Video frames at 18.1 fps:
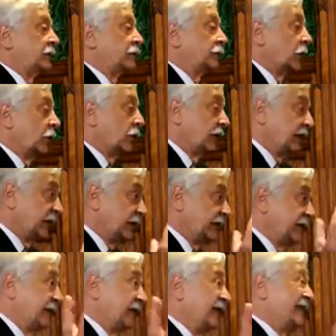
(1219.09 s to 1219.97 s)
So
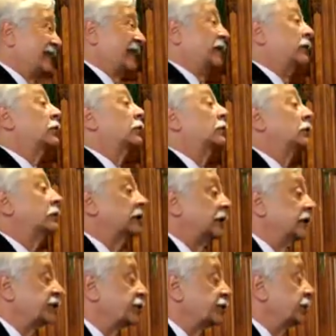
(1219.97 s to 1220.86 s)
he sees a
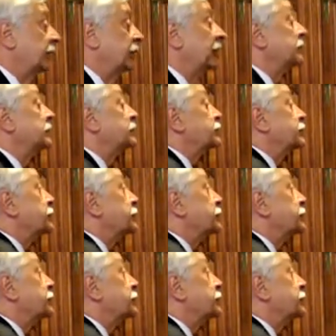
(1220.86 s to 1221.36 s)
correlation, an